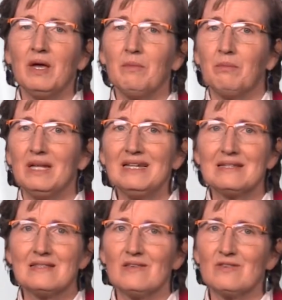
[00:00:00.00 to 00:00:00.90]
Many
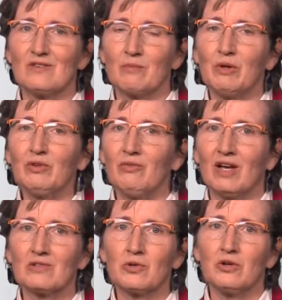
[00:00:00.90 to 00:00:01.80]
diseases are
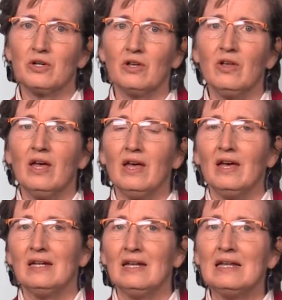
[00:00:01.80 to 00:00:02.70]
multifactorial,
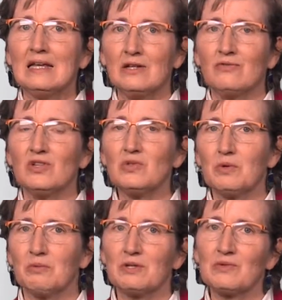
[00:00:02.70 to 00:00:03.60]
and any
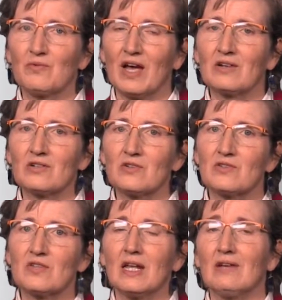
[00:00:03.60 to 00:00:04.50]
individual risk factor
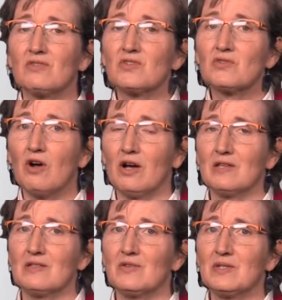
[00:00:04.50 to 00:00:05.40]
does not have a strong
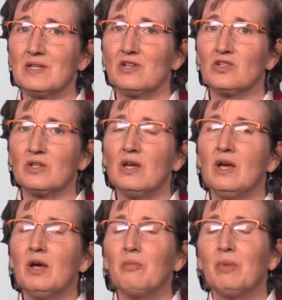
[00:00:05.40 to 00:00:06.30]
association.
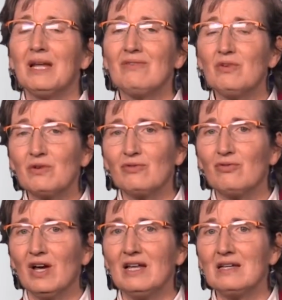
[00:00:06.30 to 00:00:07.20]
But if you can
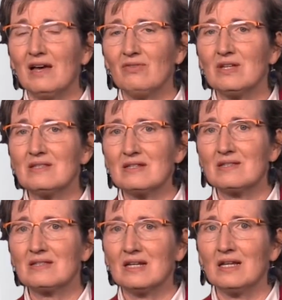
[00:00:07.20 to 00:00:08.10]
find evidence in a
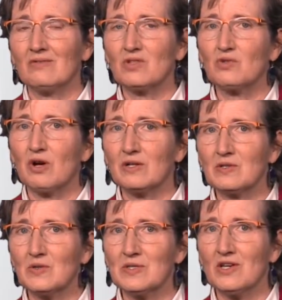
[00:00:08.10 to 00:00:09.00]
study of a strong
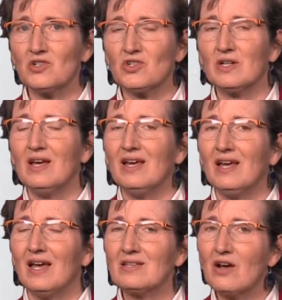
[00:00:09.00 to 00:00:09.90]
association,
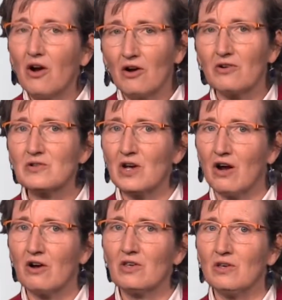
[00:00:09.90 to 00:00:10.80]
it's harder to
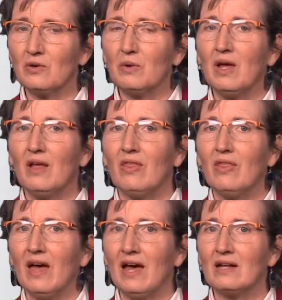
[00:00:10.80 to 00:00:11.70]
argue
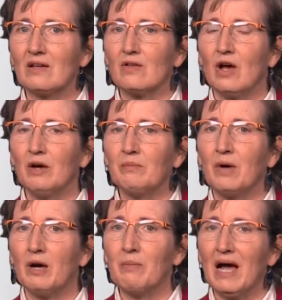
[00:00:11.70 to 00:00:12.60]
that
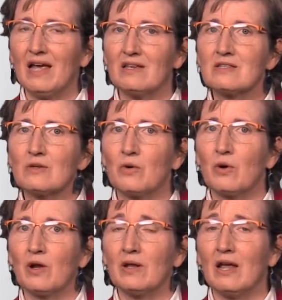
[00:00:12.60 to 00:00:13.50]
a bias
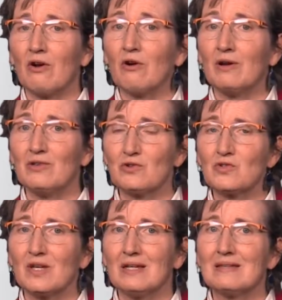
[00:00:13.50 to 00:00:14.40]
or an error in your
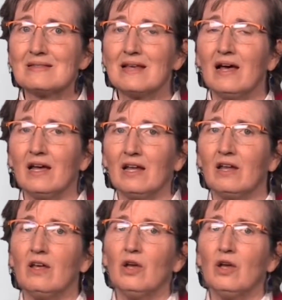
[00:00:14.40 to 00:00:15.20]
study design